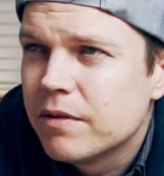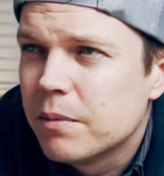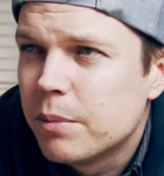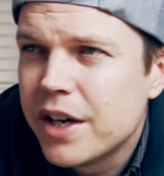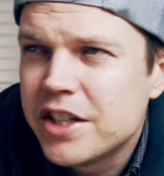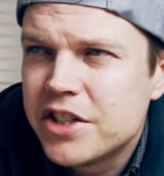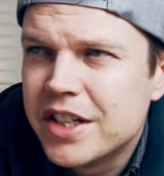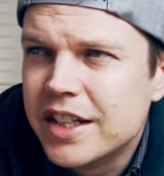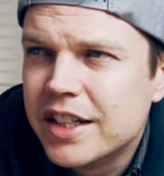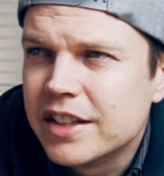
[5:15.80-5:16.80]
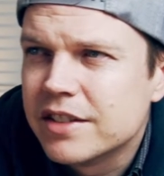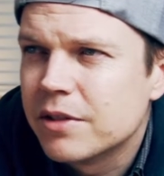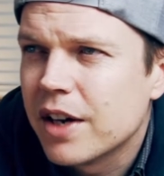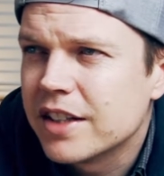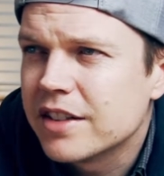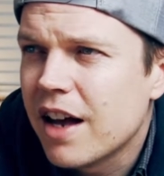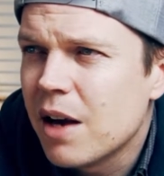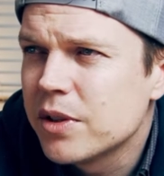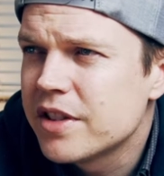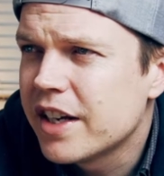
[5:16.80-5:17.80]
Brett G writes, I
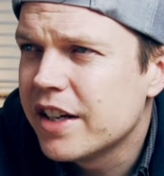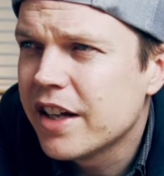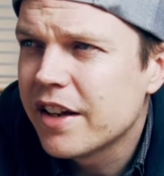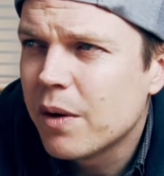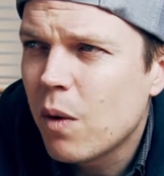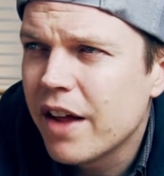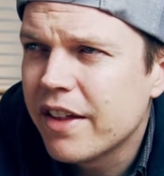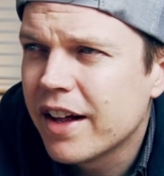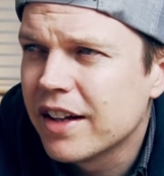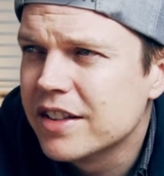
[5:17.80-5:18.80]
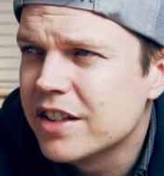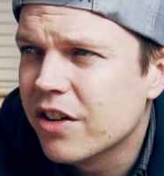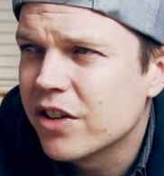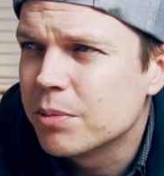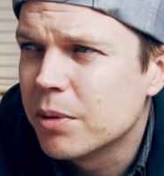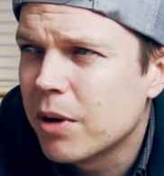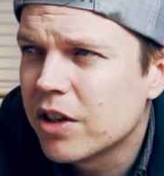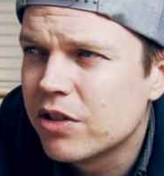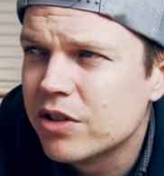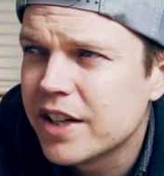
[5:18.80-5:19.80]
was thinking the other day, why the hell is the Osmo Pocket
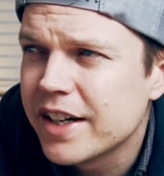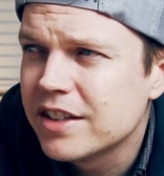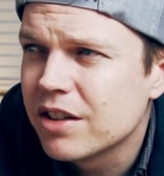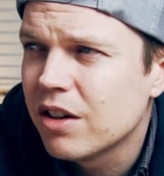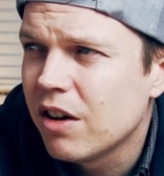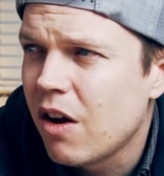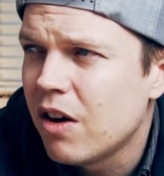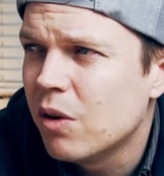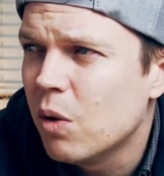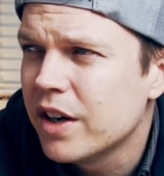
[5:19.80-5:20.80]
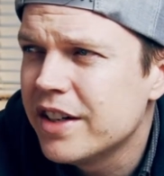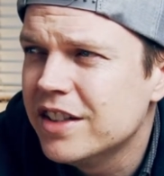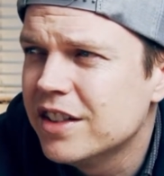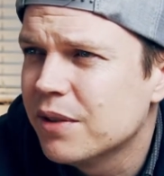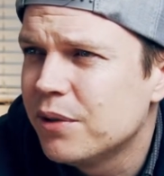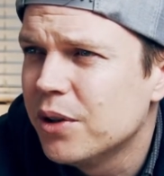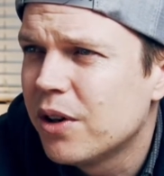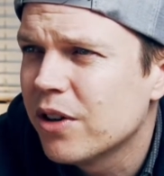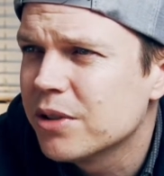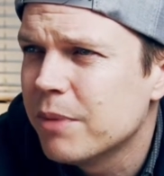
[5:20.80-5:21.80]
2 taking so long? All it needs is a few
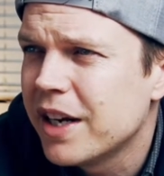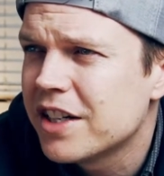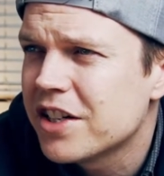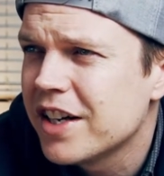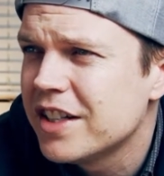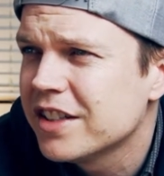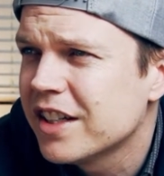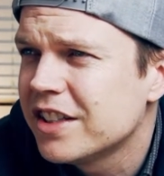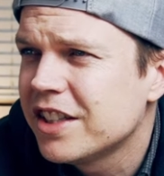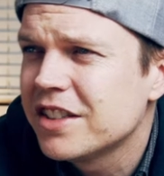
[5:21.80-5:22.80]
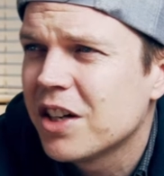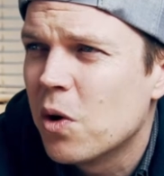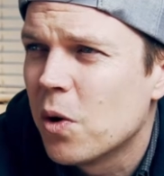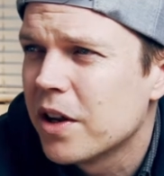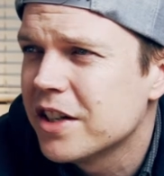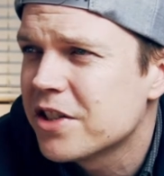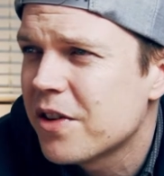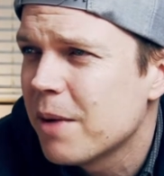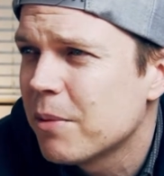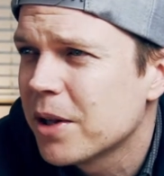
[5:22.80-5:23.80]
cosmetic changes, such as a 1/4-inch
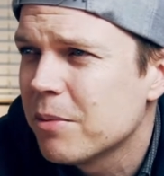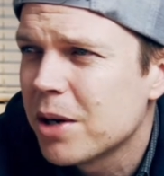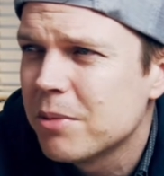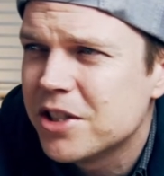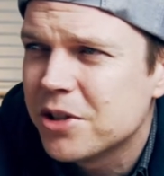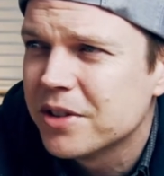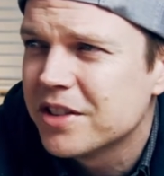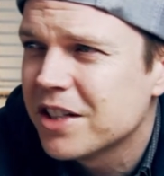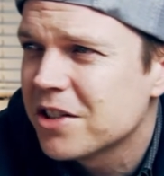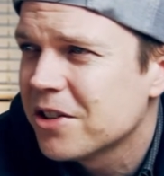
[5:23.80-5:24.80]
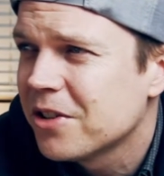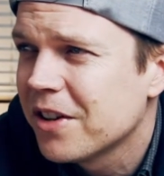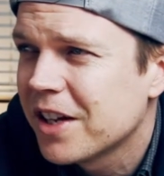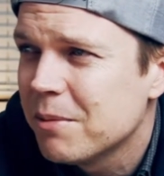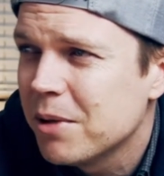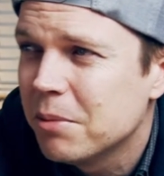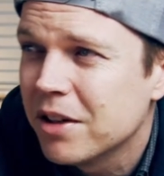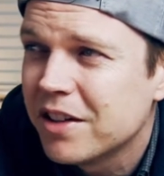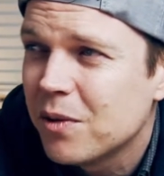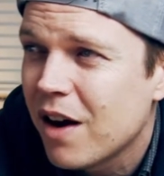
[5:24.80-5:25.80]
tripod on the bottom, a joystick to control the gimbal,
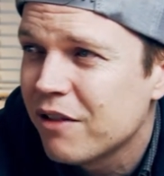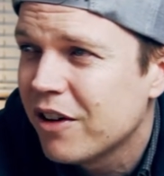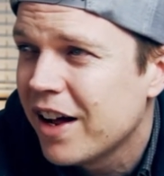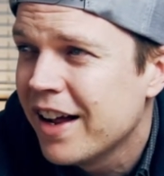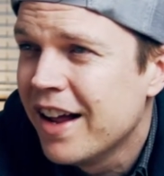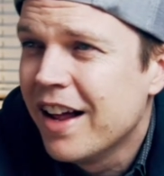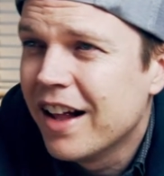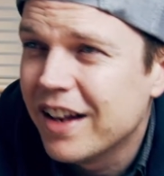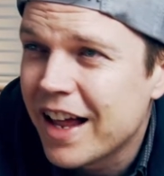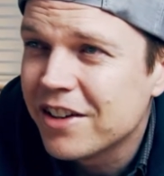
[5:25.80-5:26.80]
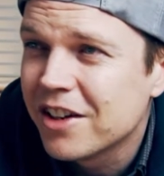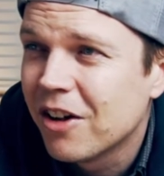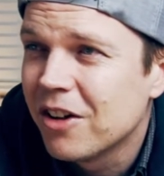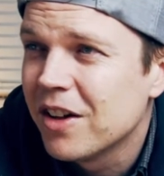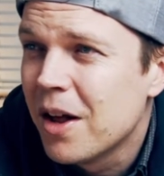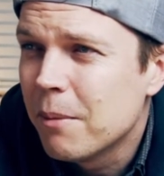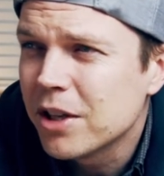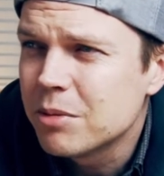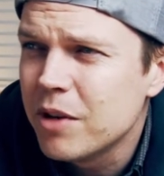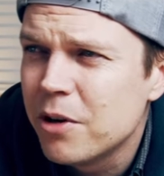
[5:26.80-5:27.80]
built-in Wi-Fi, a lanyard hole,
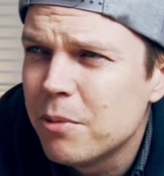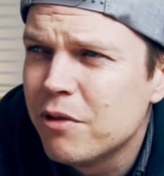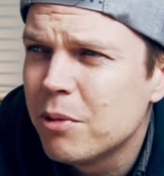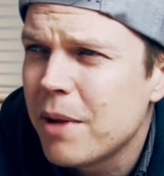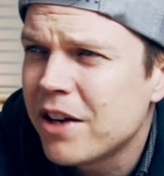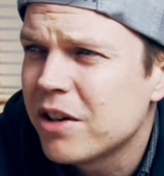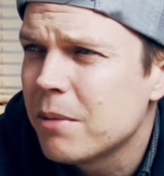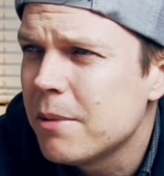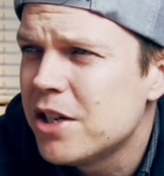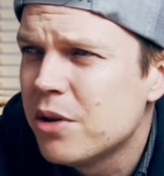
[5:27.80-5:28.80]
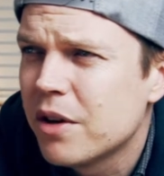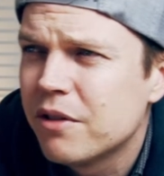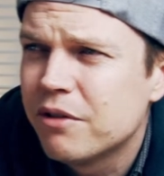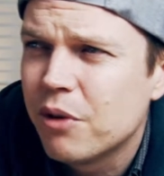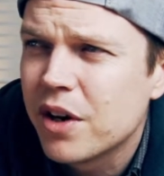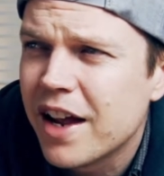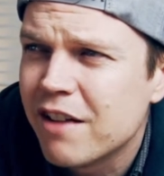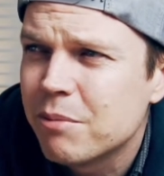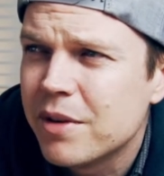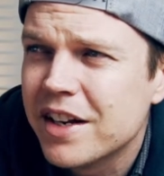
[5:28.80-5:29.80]
possibly a removable battery, and maybe 240
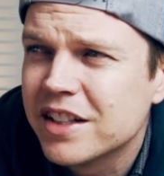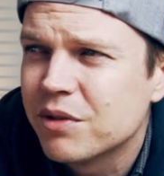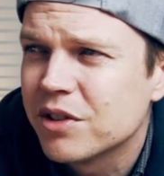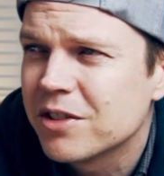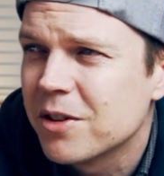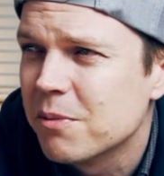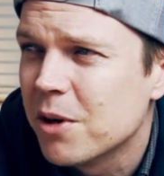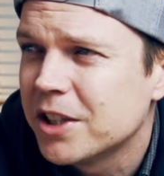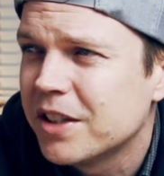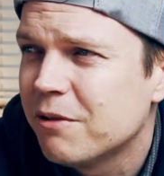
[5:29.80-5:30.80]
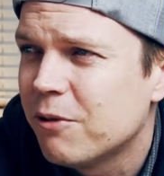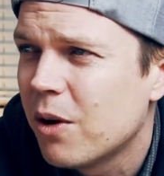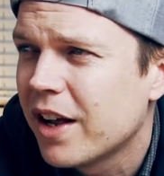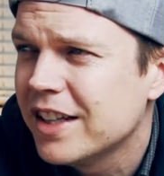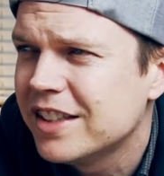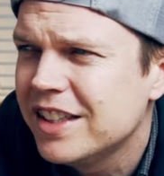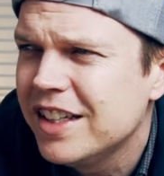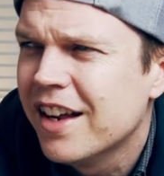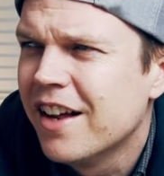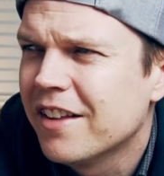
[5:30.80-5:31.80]
FPS for slow motion in 4K.
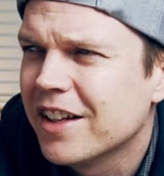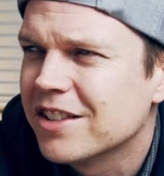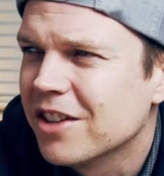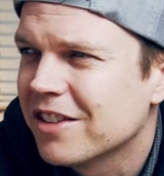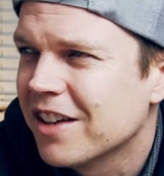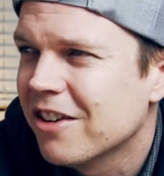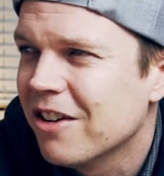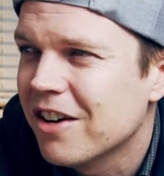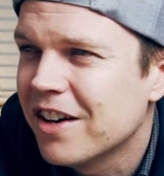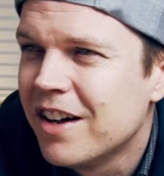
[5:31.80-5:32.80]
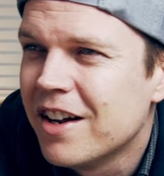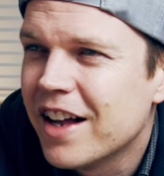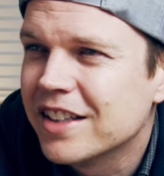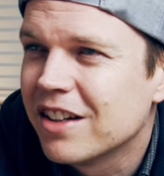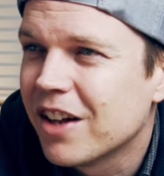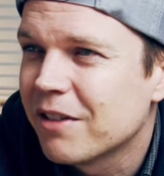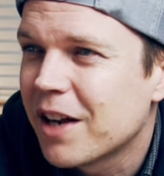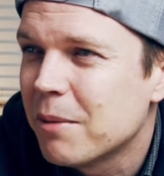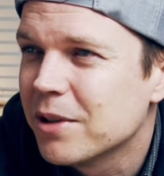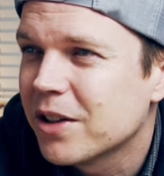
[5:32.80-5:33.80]
See, that's not that hard, as a lot of
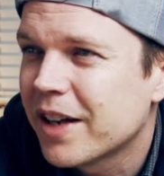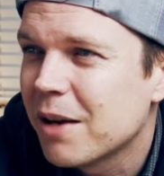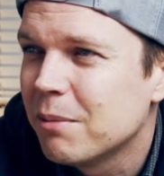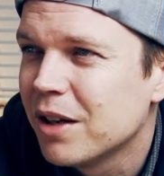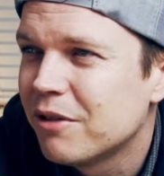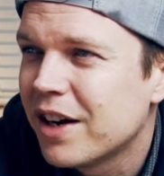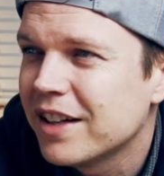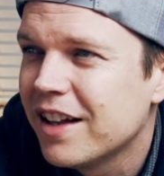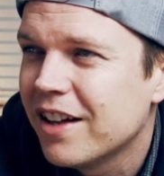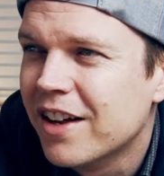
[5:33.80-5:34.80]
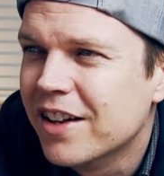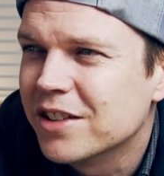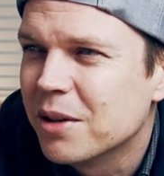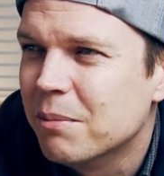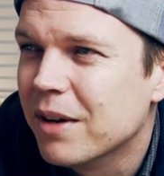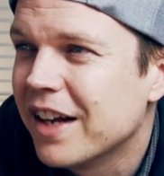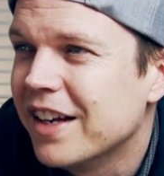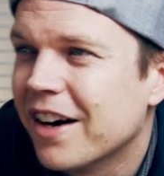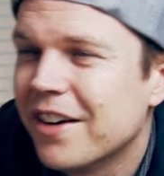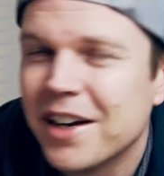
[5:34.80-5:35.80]
cameras are capable of right now, so bloody
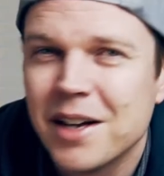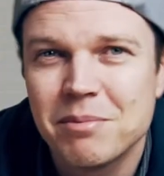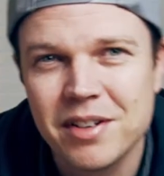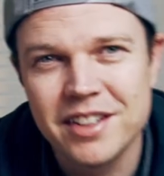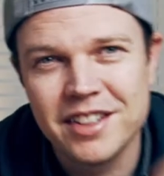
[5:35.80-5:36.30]
hurry up.